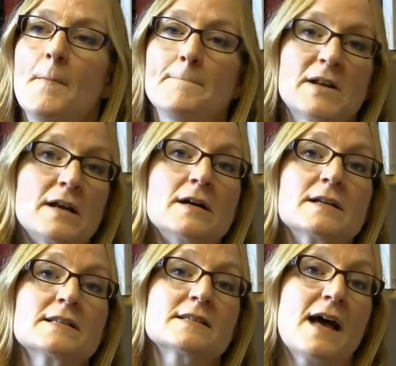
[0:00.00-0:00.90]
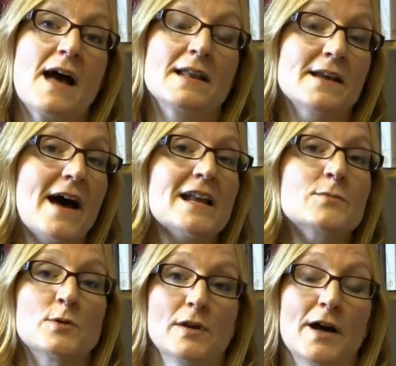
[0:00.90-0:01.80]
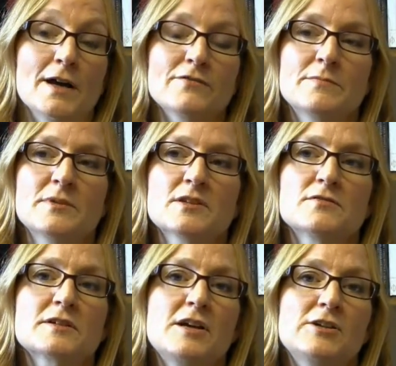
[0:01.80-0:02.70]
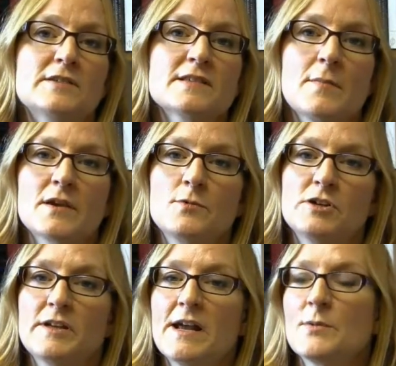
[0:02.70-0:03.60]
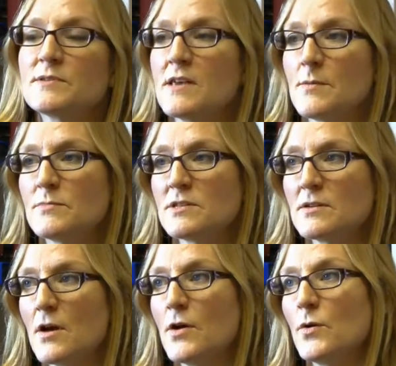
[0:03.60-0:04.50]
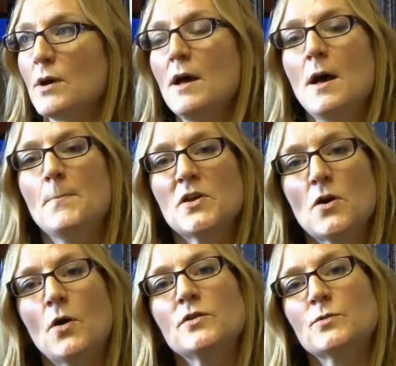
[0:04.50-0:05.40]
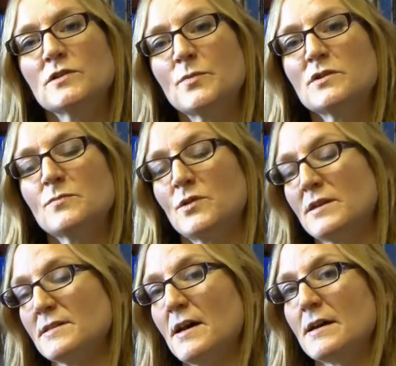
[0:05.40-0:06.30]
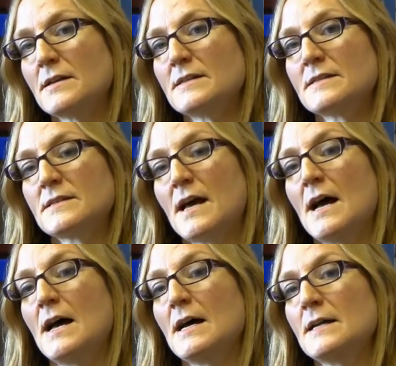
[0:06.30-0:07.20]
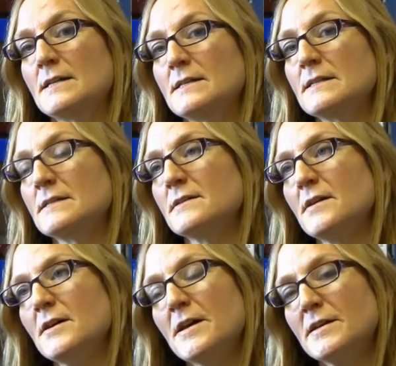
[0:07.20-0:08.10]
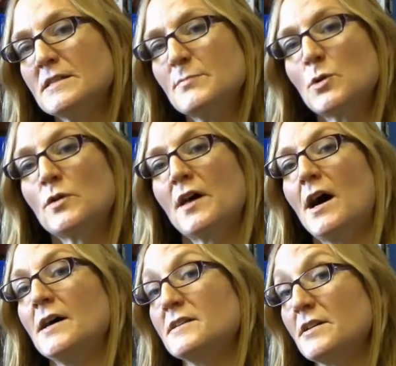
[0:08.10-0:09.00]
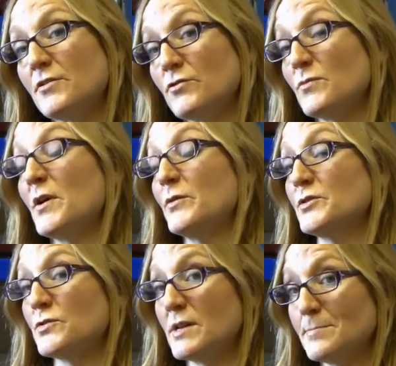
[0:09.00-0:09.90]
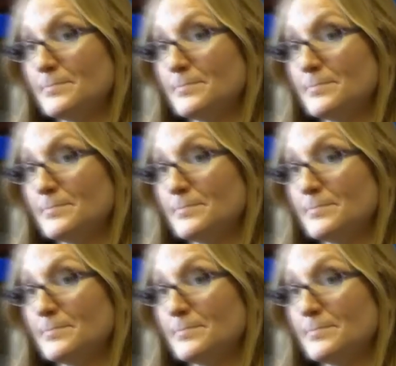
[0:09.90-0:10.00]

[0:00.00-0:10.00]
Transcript: plants and animal life, and personification is something which enables him to go beyond what's possible in science and explore that idea through poetry.